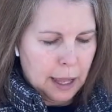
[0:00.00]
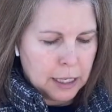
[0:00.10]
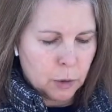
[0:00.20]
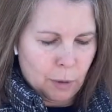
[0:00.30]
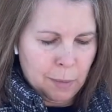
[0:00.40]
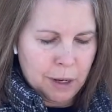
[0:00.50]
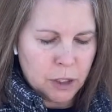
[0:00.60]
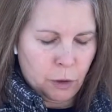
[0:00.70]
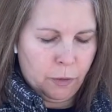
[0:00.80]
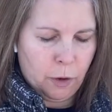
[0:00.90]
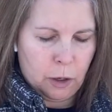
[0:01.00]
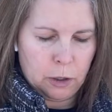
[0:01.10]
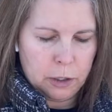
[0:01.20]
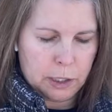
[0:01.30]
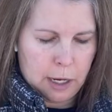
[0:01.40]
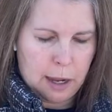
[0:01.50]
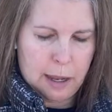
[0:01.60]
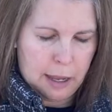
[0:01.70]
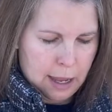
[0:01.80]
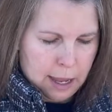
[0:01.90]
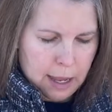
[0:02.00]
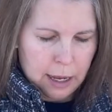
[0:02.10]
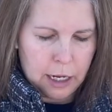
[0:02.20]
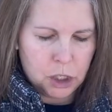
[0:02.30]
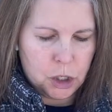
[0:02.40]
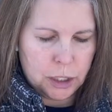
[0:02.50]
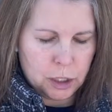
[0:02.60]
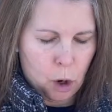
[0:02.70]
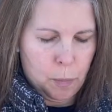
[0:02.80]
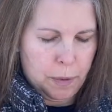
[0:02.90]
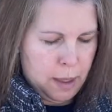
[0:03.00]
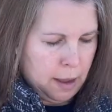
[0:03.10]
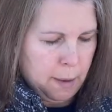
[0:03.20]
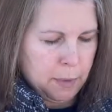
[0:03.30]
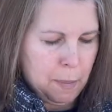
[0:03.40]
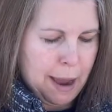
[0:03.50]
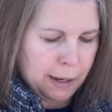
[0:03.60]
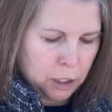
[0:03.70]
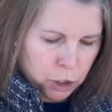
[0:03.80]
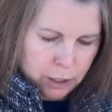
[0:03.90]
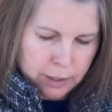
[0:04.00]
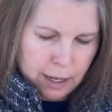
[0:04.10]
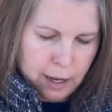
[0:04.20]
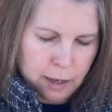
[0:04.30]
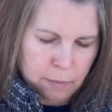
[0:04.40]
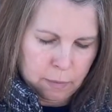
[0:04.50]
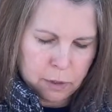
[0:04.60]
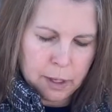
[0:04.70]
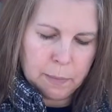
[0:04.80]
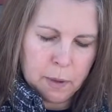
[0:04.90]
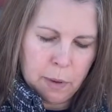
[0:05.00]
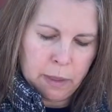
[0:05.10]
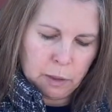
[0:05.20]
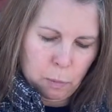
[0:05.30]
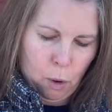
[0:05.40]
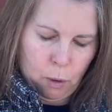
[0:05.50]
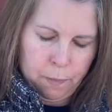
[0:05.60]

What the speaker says: So what I'm going to do first is just open up the packages and dump them in this bowl.